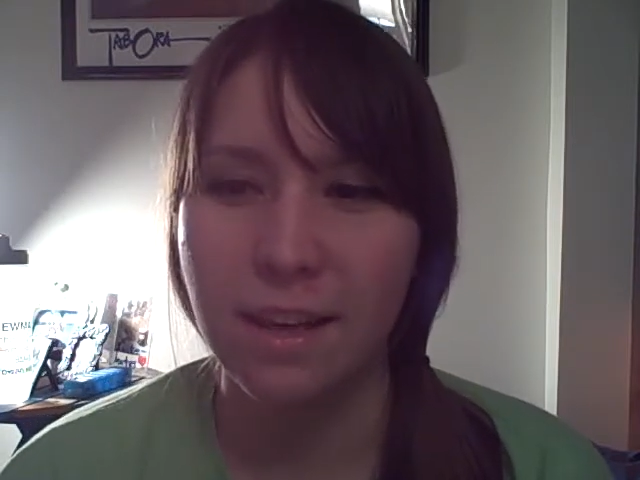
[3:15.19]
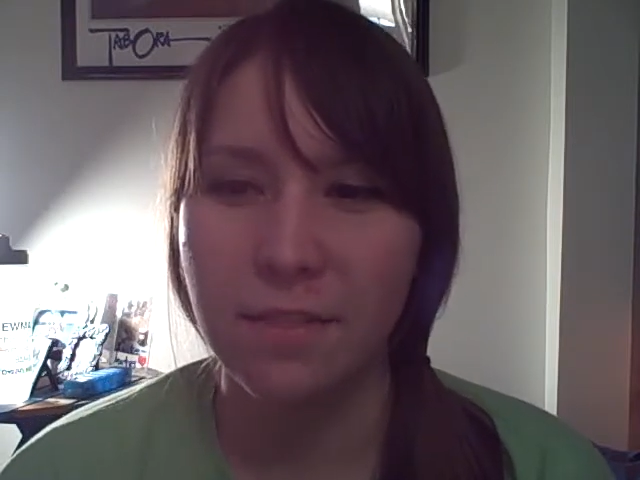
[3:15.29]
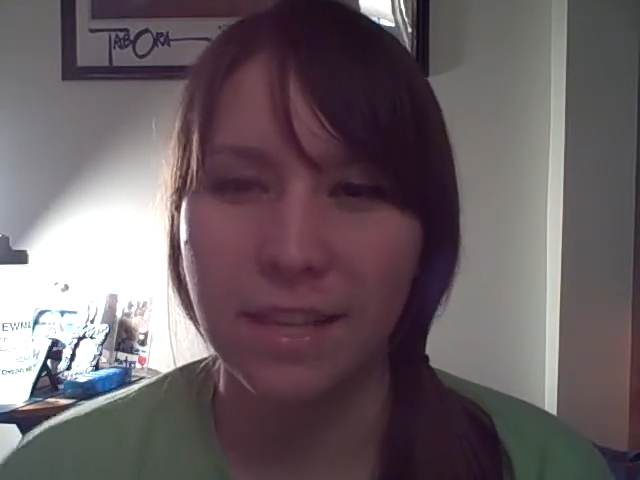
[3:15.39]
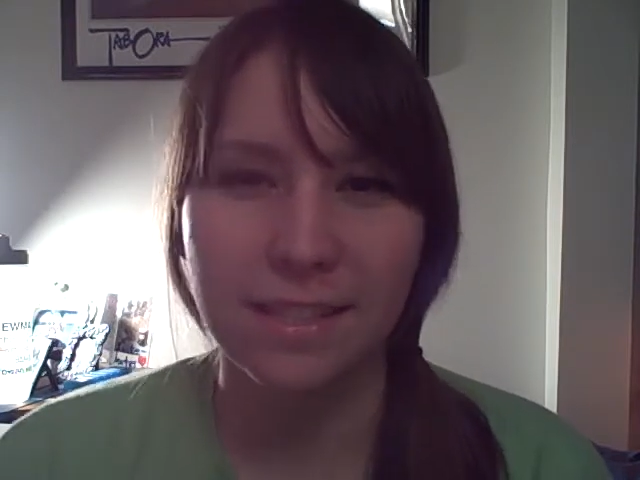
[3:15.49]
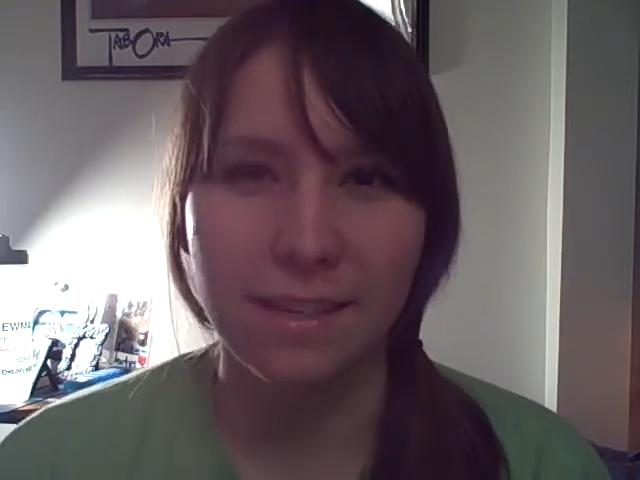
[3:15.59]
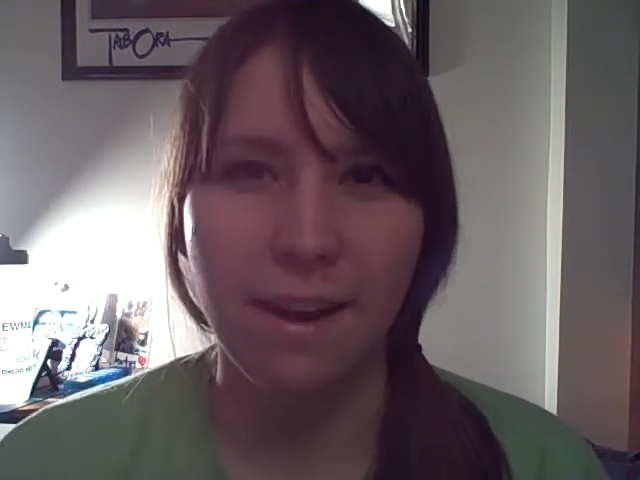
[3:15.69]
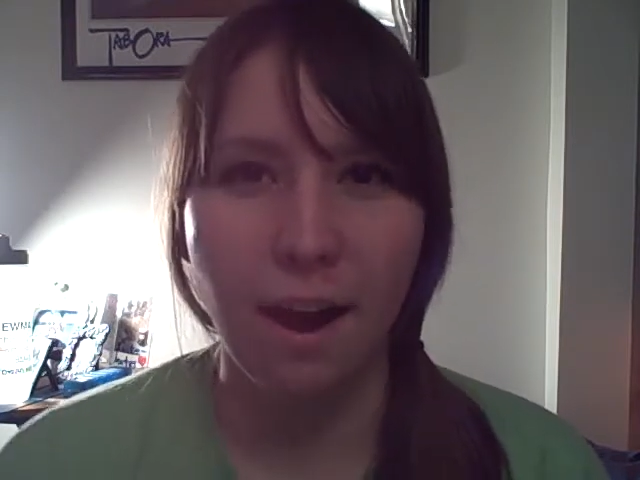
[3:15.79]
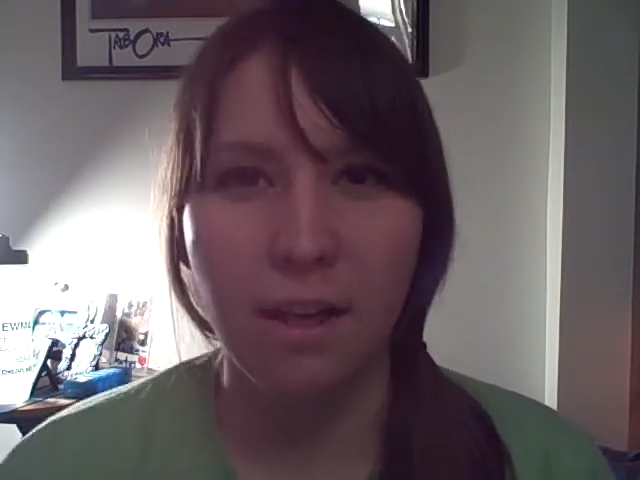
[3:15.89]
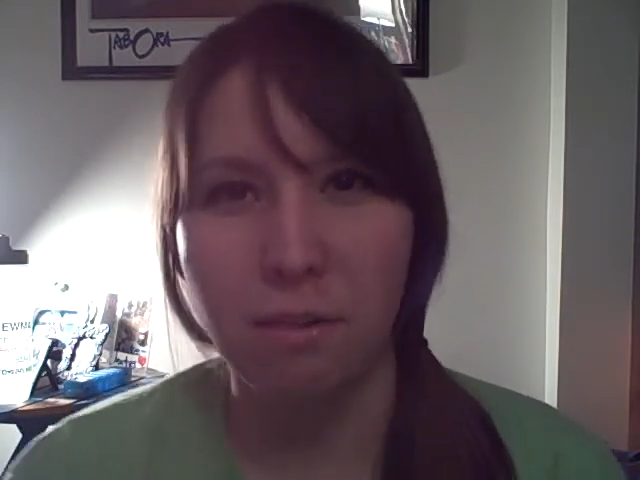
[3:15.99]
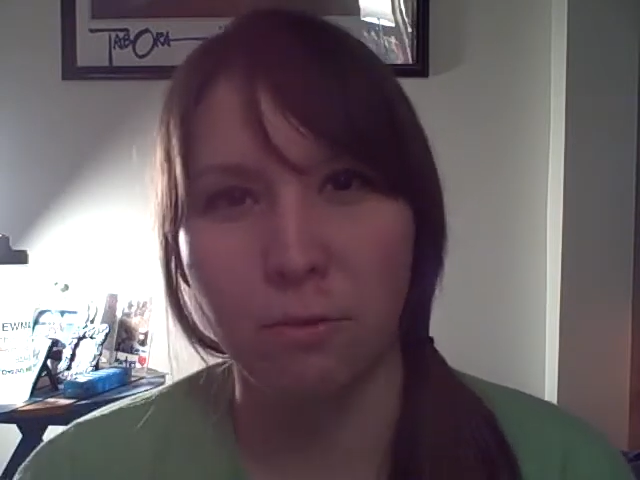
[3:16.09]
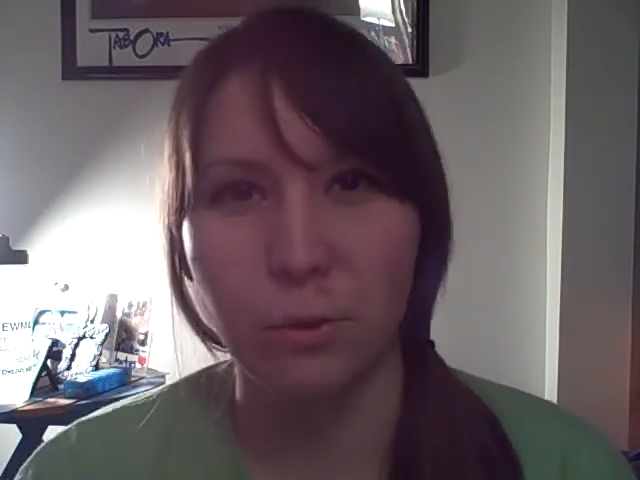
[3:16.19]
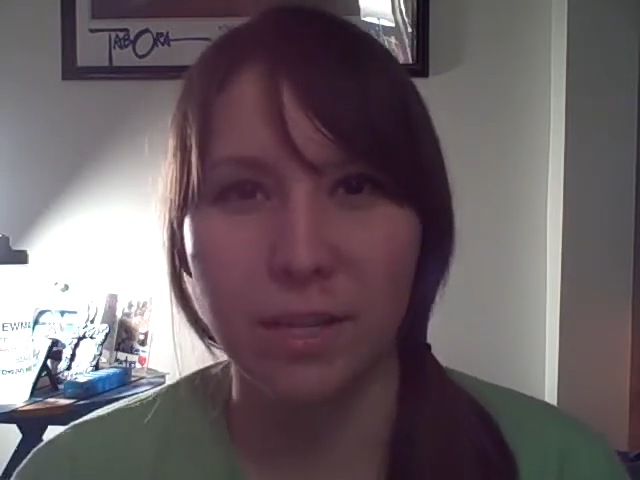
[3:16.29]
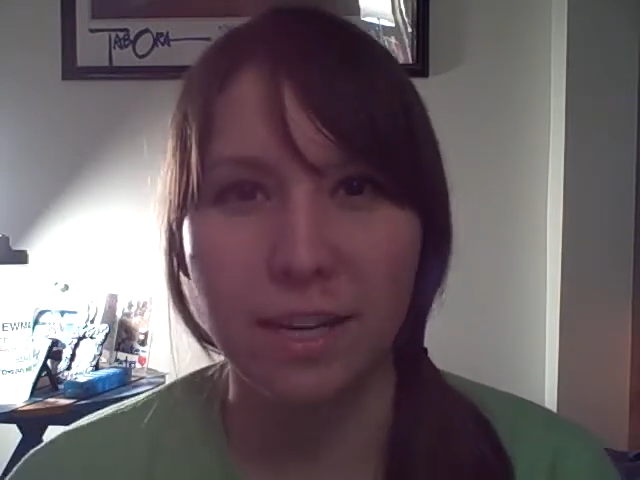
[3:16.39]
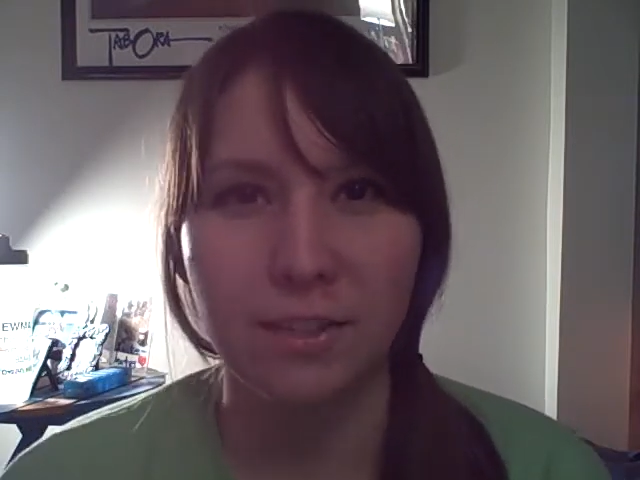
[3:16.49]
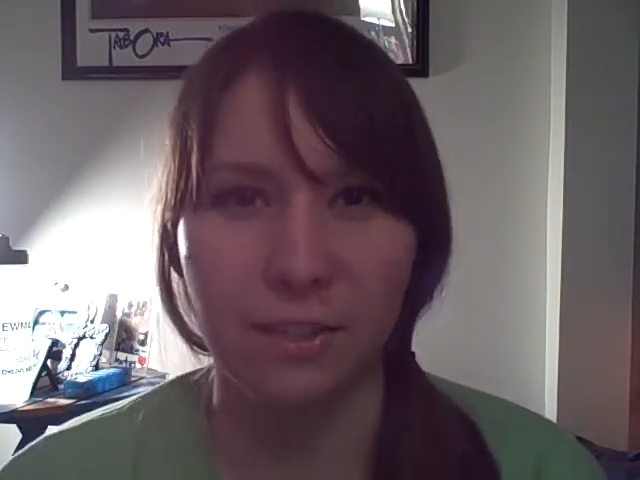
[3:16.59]
that's not through
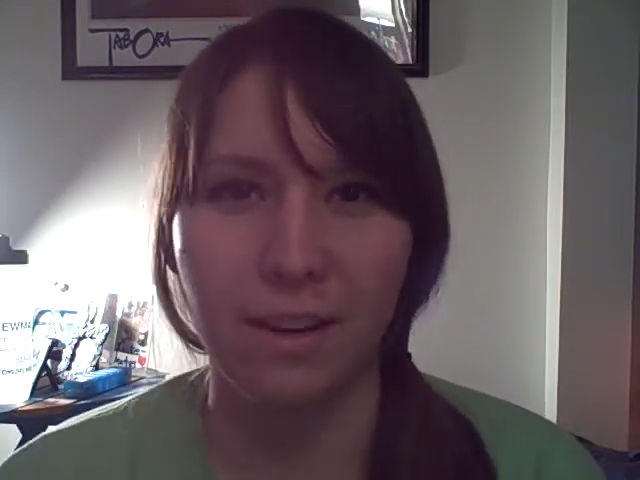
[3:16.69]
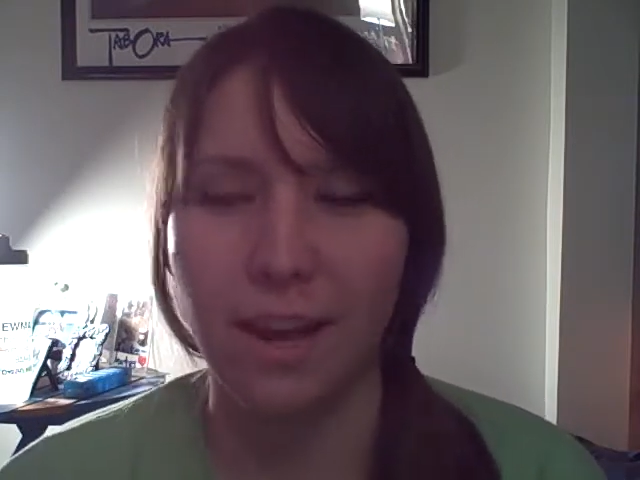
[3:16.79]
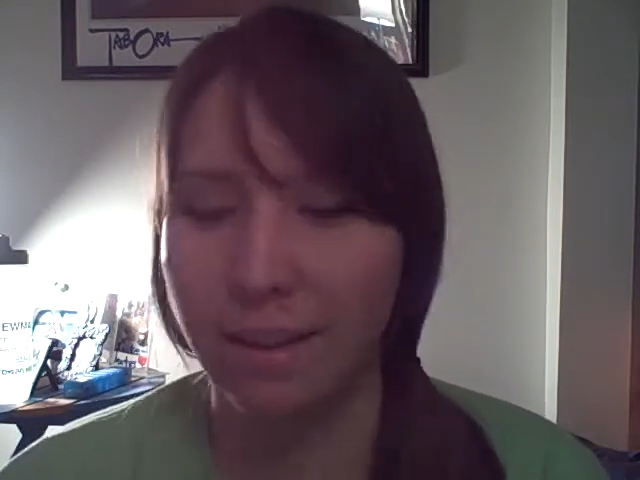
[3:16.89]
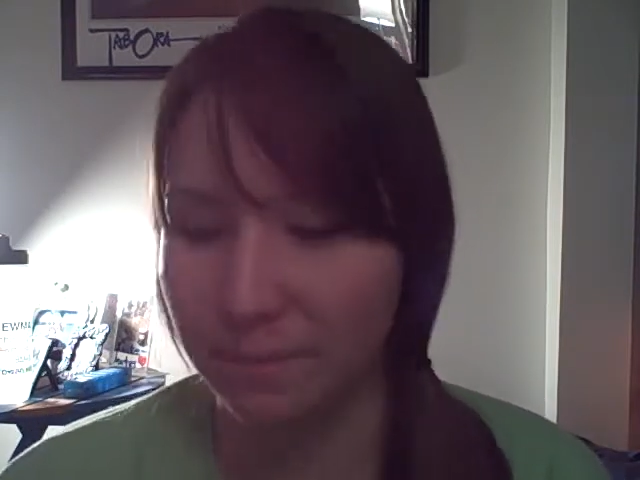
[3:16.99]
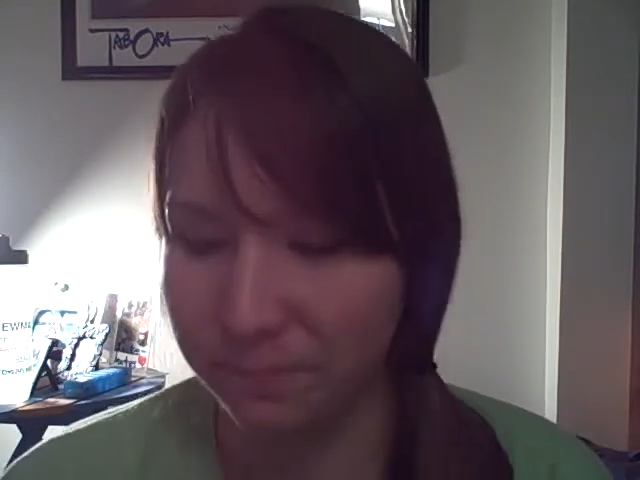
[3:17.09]
the internet